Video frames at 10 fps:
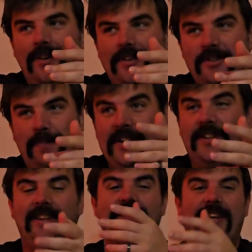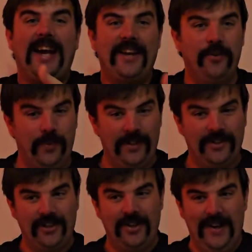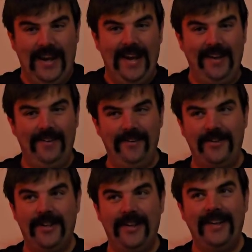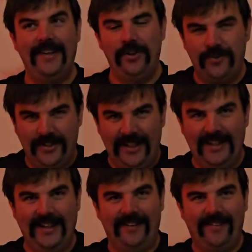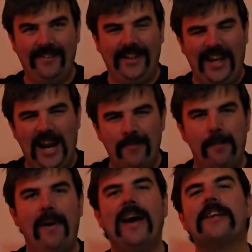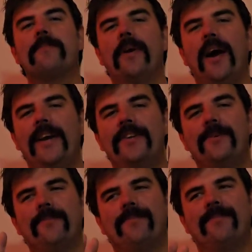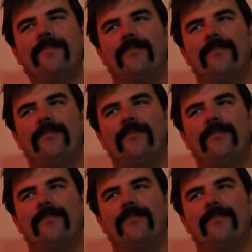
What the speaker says: is basically he's a guy in a wheelchair, and you see like the camera panning behind him,